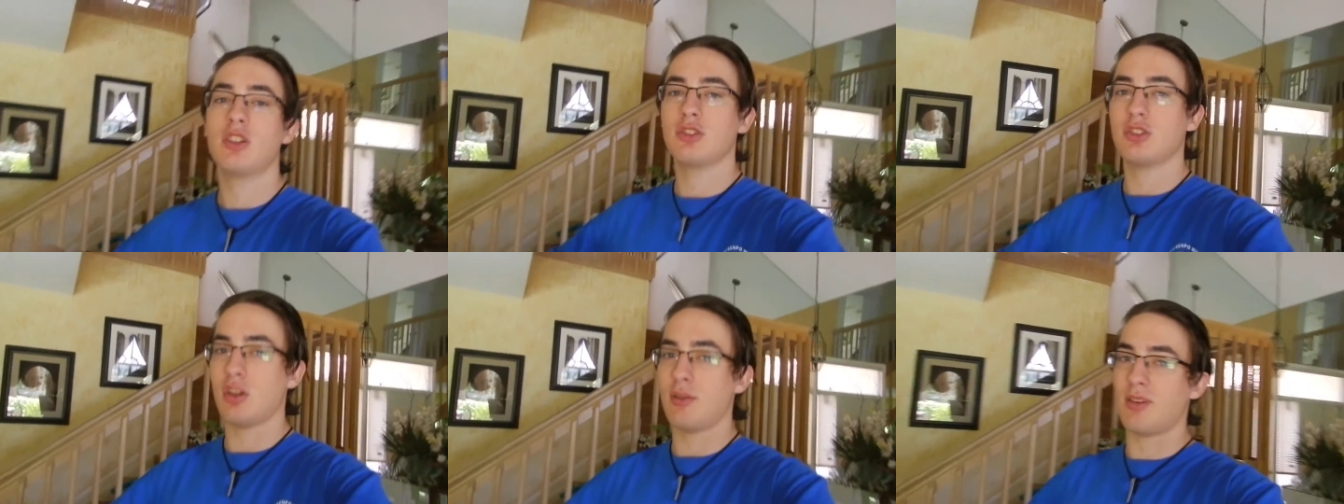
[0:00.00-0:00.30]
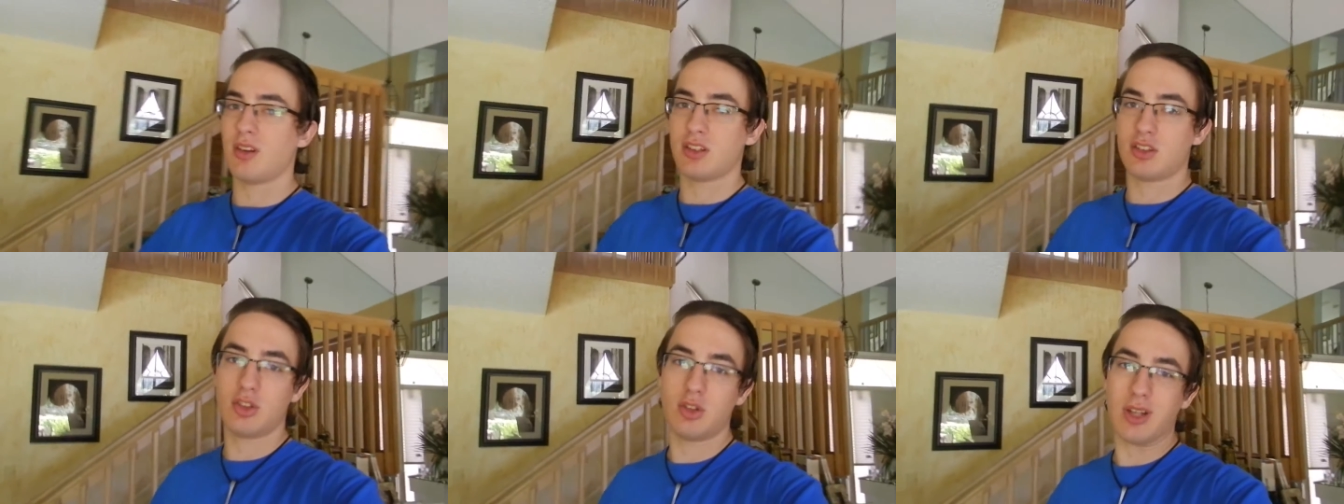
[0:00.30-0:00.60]
So I've
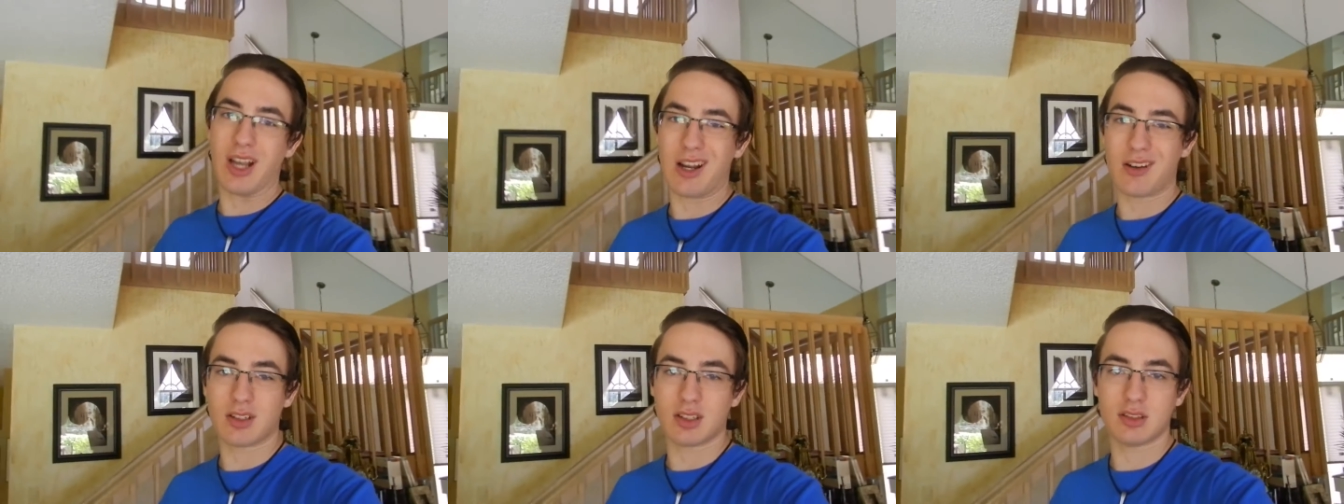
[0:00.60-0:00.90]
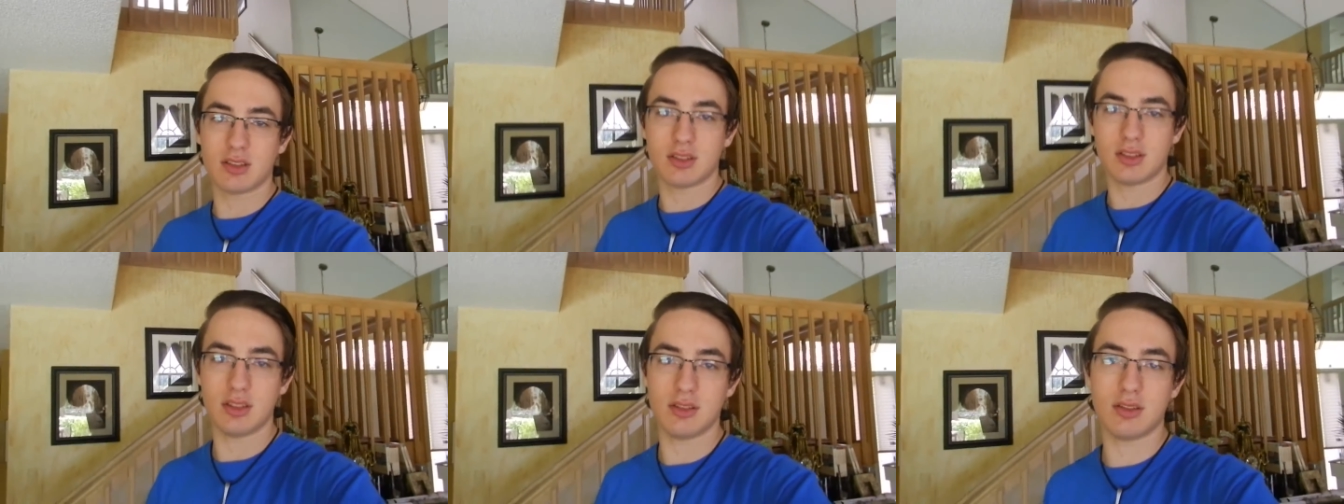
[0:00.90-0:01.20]
got two
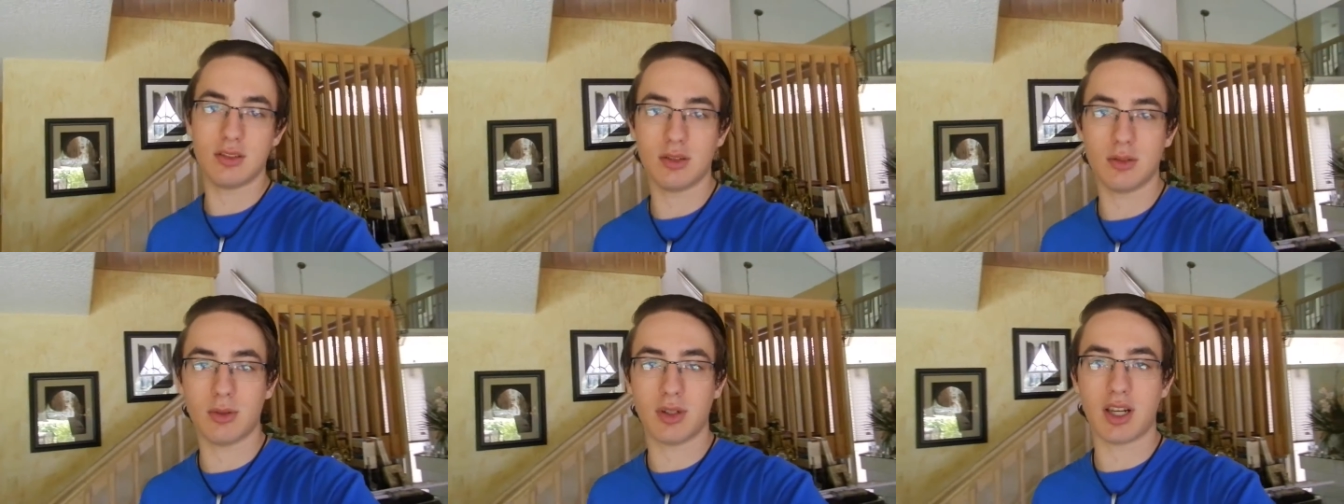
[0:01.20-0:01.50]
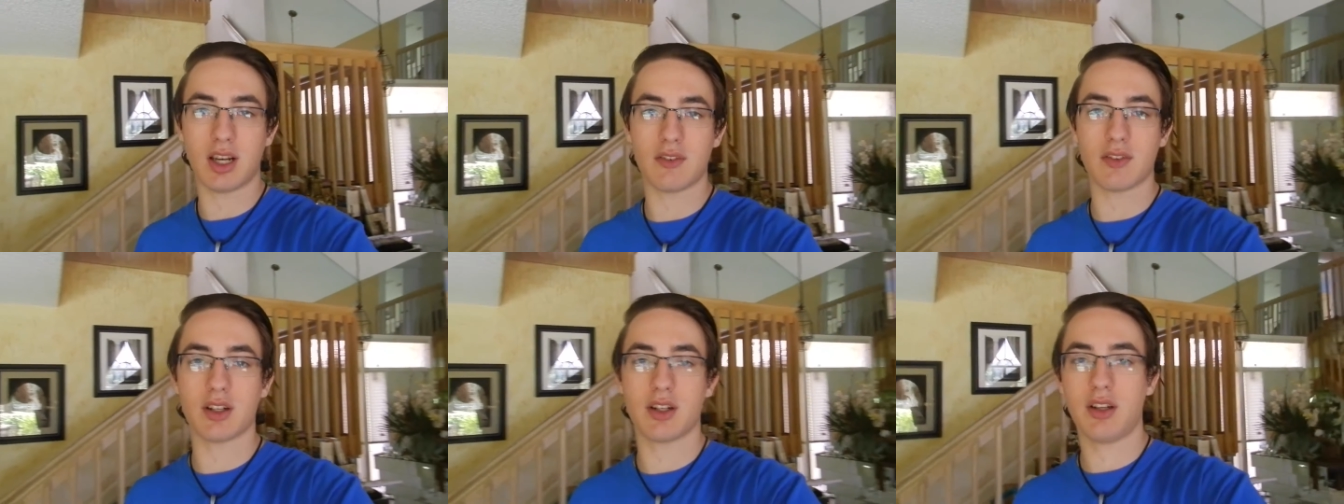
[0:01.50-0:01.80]
hours to do
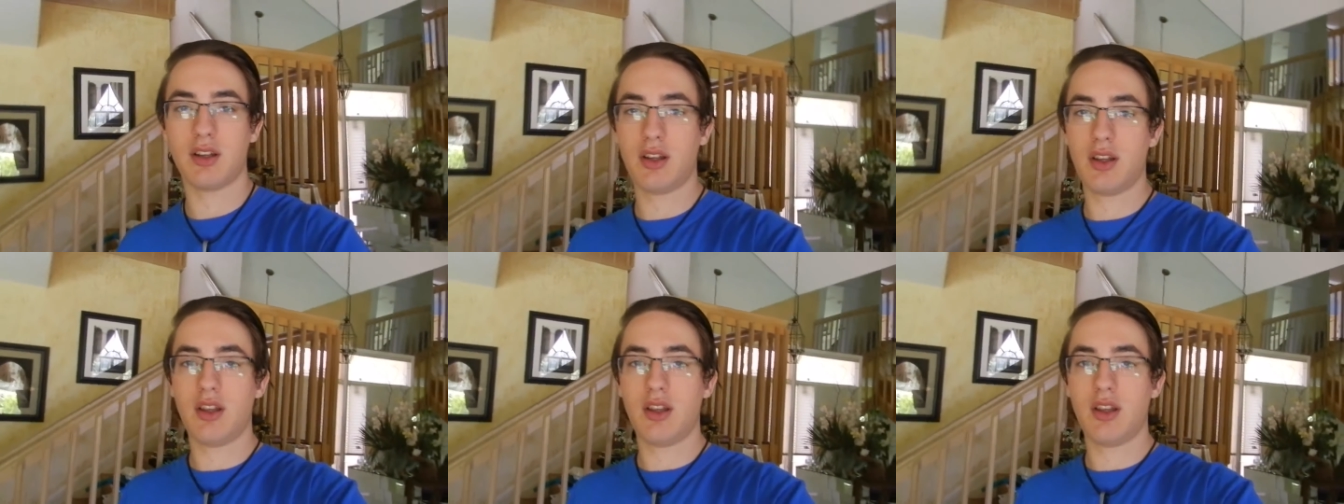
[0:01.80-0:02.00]
whatever.